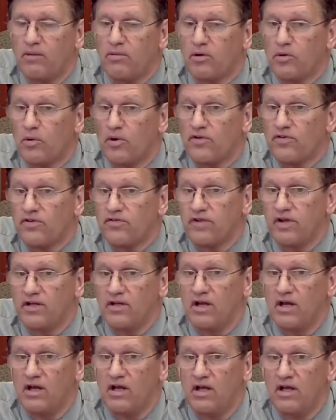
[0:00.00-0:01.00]
Works
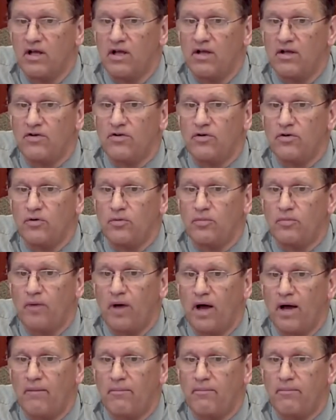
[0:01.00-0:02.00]
agenda to
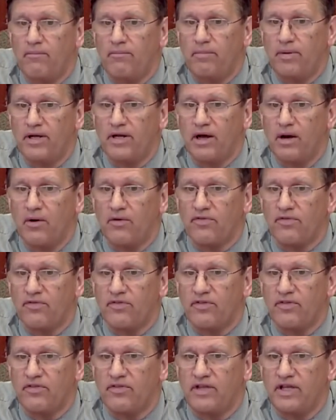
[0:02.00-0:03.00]
bid out
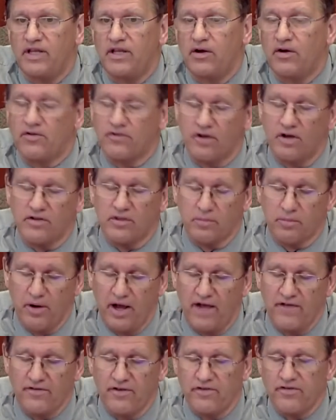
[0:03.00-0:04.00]
start the
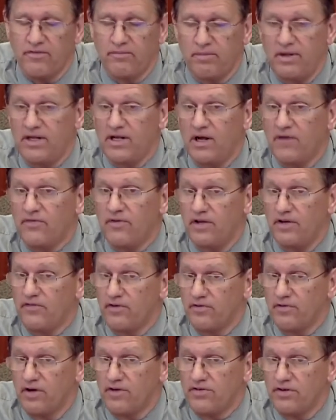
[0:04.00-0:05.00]
process of bidding out the
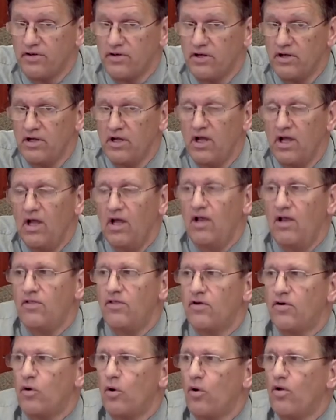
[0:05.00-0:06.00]
infrastructure. The
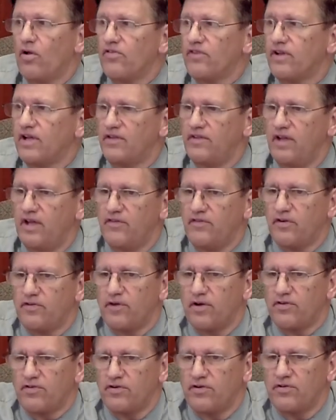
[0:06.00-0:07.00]
goal is to get the
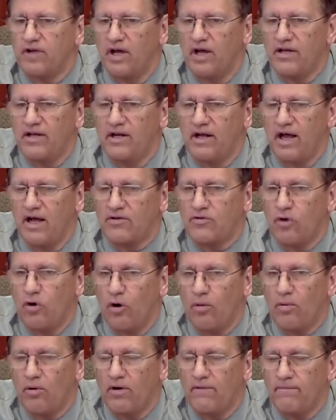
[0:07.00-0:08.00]
infrastructure done in
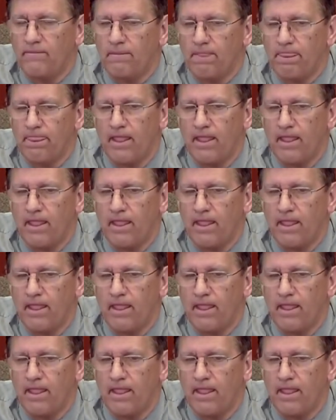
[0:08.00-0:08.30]
October.